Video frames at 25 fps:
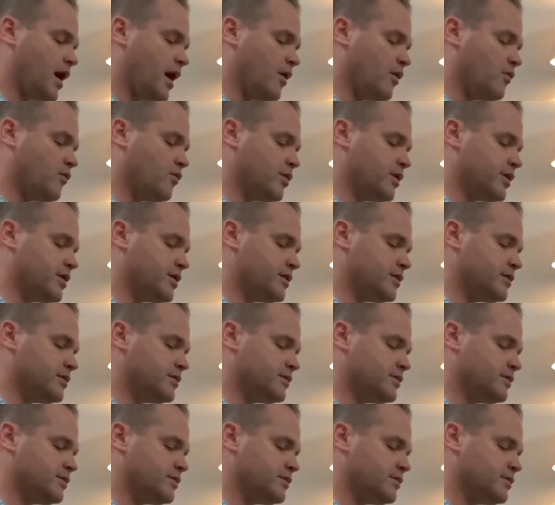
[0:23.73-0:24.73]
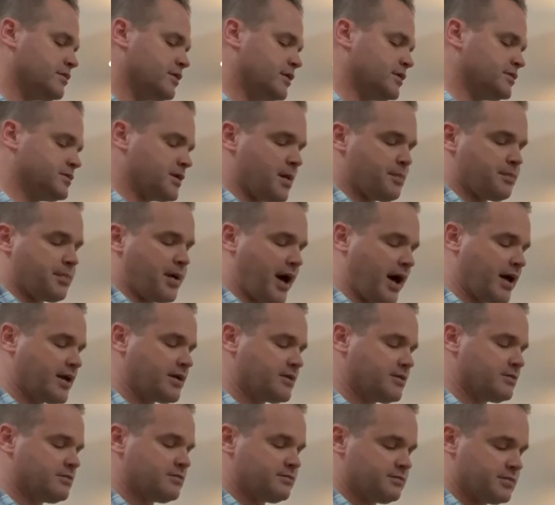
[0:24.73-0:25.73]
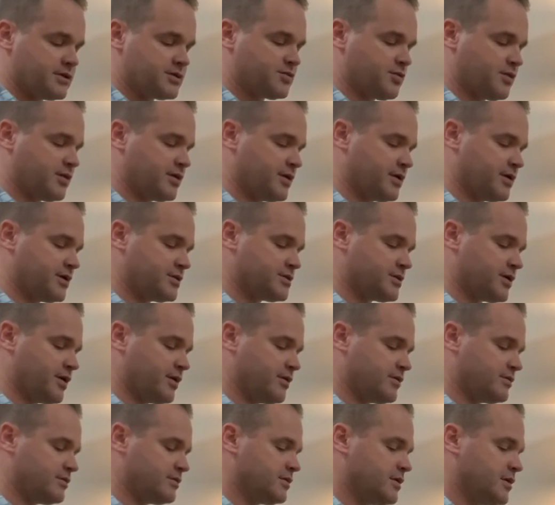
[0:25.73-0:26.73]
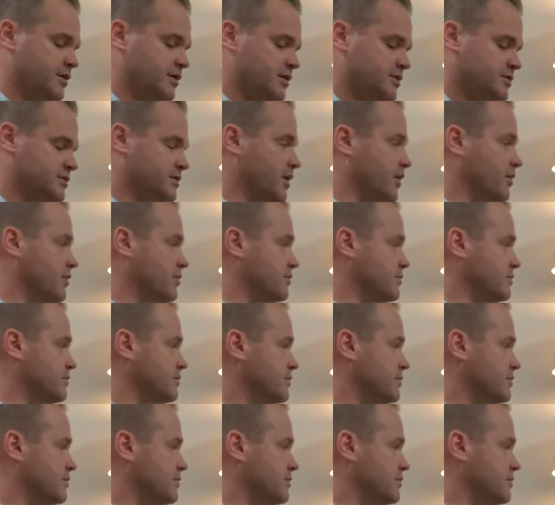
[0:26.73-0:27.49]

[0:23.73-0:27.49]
with a pattern between each note. So